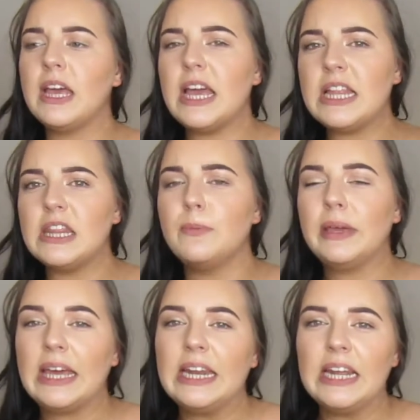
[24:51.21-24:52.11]
In the
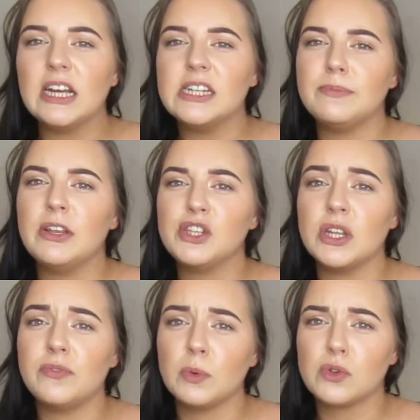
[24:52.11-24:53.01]
beginning, I did mention
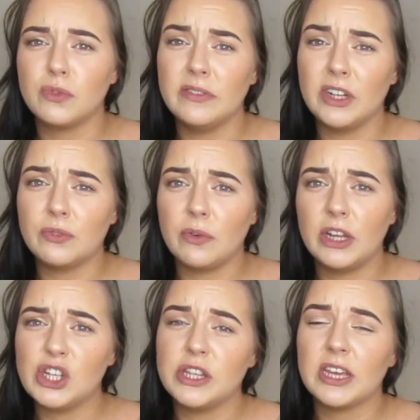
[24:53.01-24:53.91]
if it was a really good
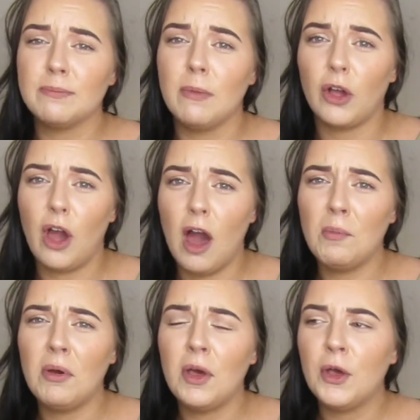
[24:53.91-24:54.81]
foundation, they can mark it
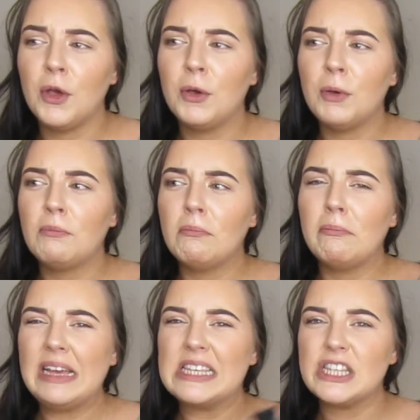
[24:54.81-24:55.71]
up.
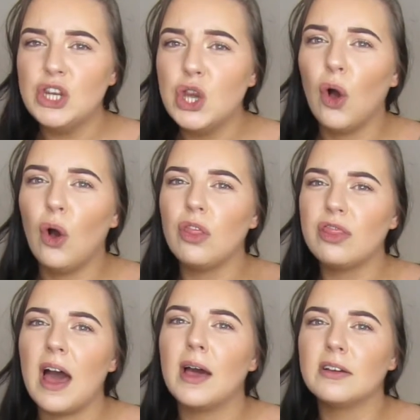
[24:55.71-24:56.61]
It's not
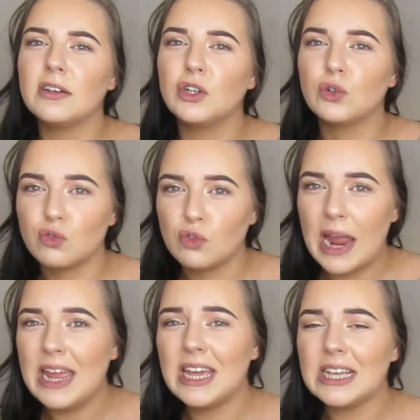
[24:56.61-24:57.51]
that
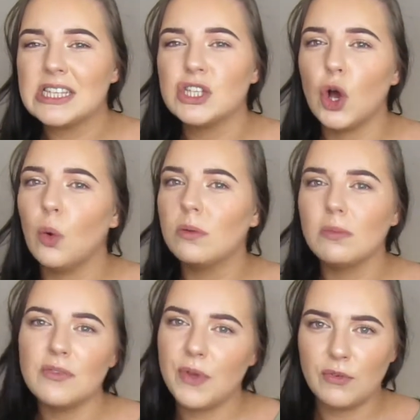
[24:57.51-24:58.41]
great. It's not one of
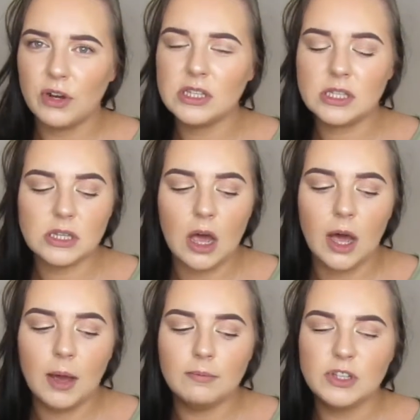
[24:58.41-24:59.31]
my favourites. So
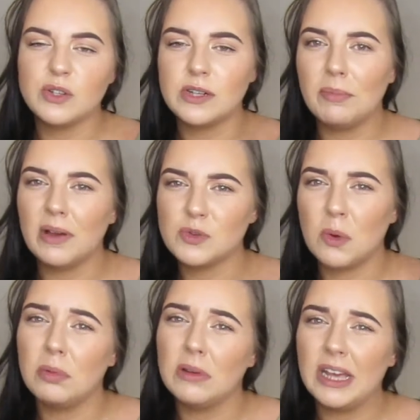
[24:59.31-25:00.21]
£10 is
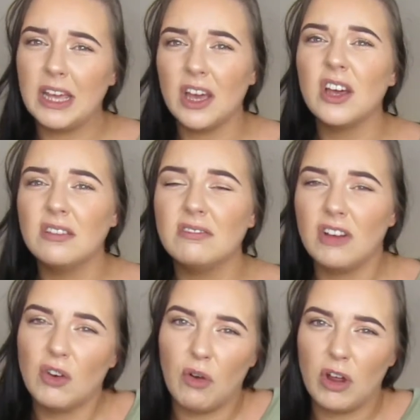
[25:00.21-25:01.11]
probably
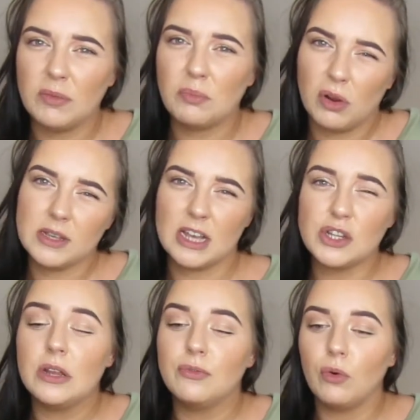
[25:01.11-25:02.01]
a right price
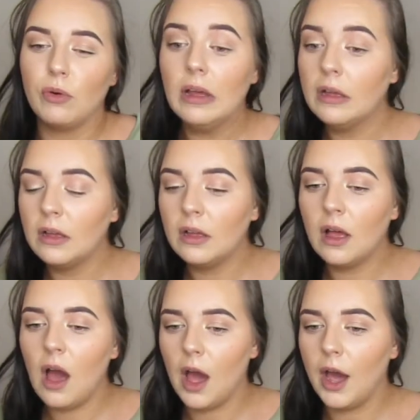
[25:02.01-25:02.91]
actually for it.
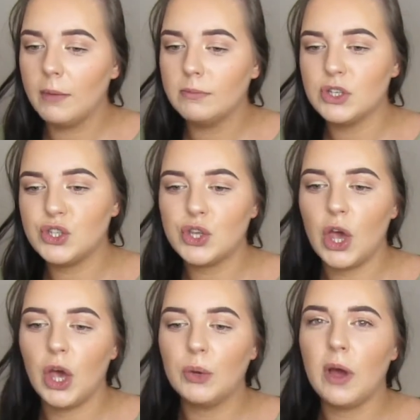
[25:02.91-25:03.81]

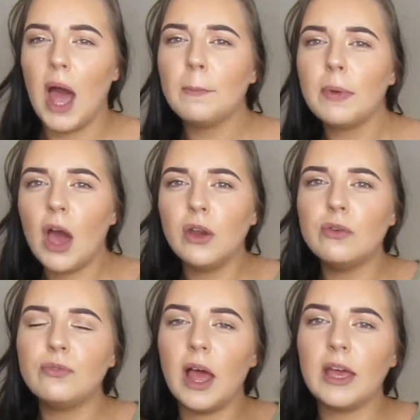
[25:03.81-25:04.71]
So I'm kind
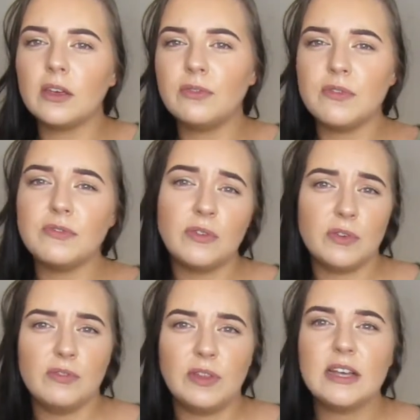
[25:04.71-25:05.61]
of like
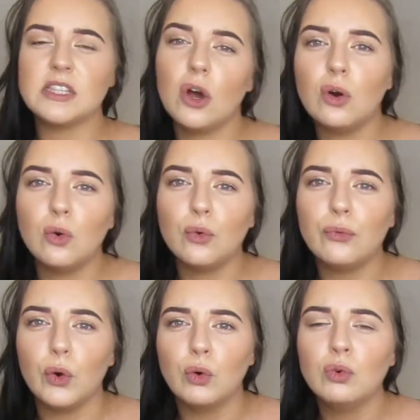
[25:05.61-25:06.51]
50-50. It's not
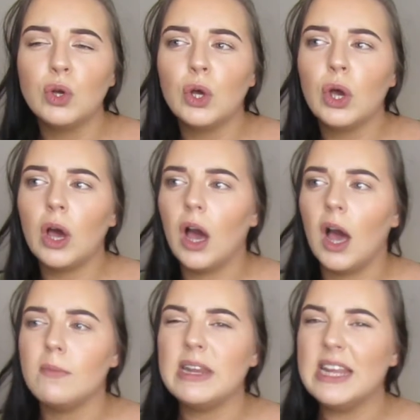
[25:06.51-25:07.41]
awful.
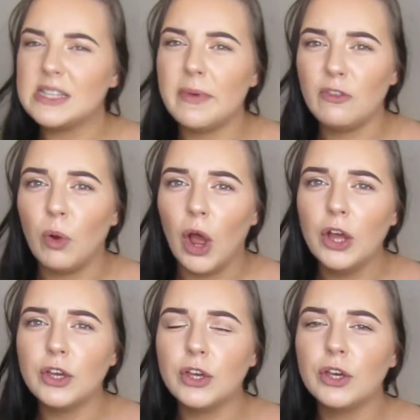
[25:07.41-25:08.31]
It needs a bit of
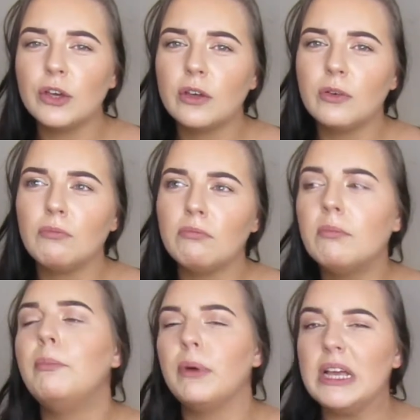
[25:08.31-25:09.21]
work,
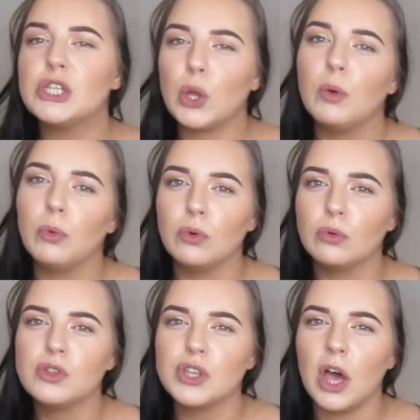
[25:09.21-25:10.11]
but it's doable.
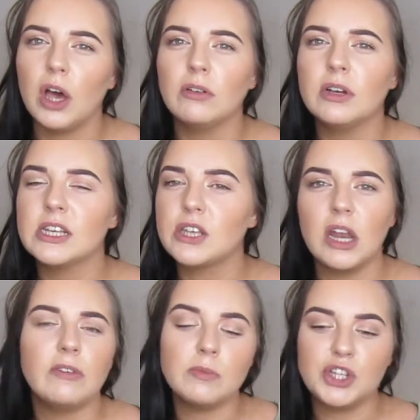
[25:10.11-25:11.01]
So it's kind
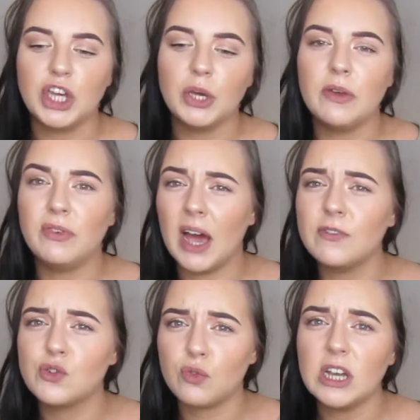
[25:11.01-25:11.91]
of up to you. If you
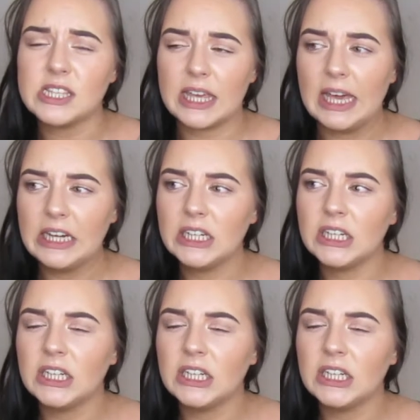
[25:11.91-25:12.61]
have dry skin,